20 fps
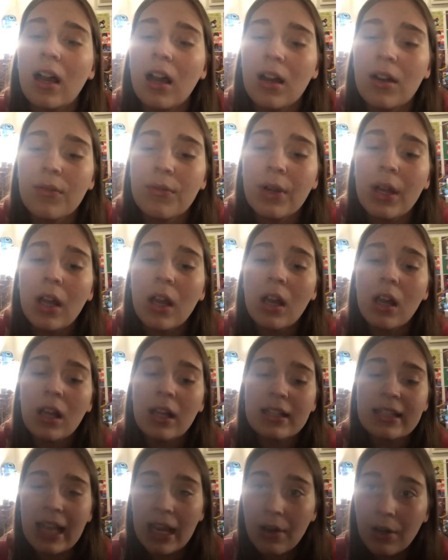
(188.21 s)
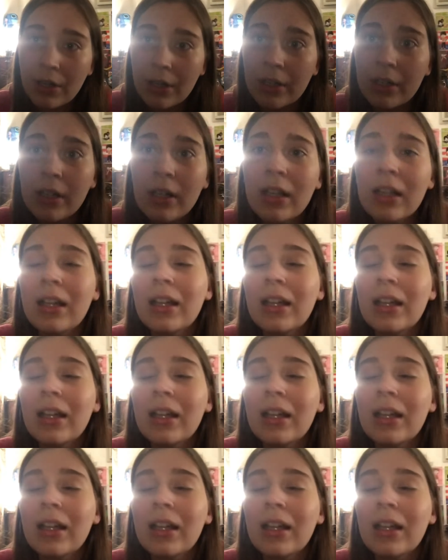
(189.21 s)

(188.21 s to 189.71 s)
of terror,